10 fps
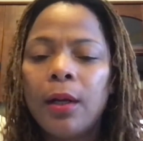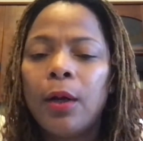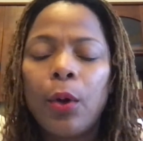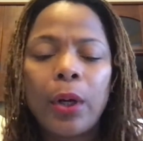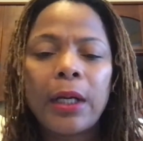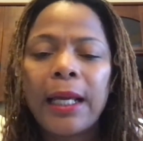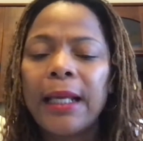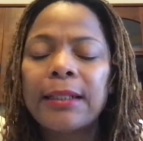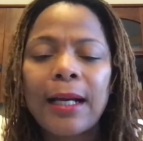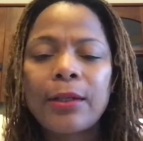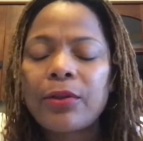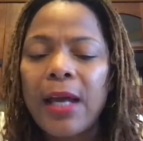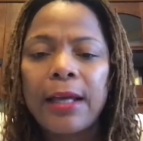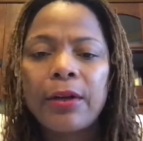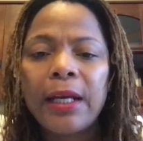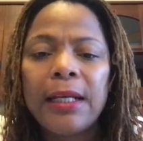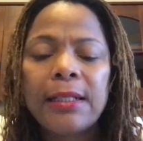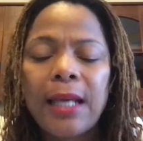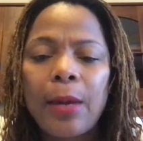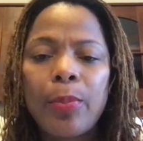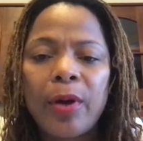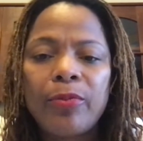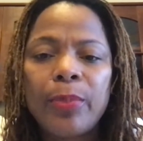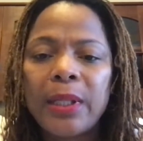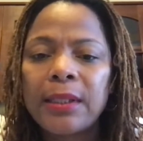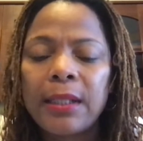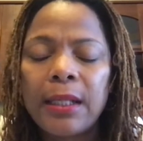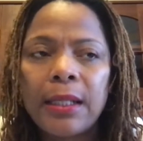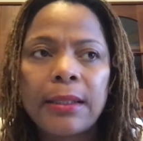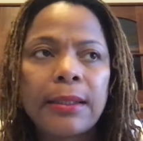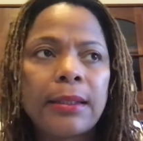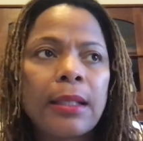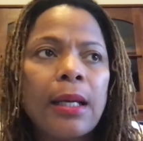DocuSign or any type of business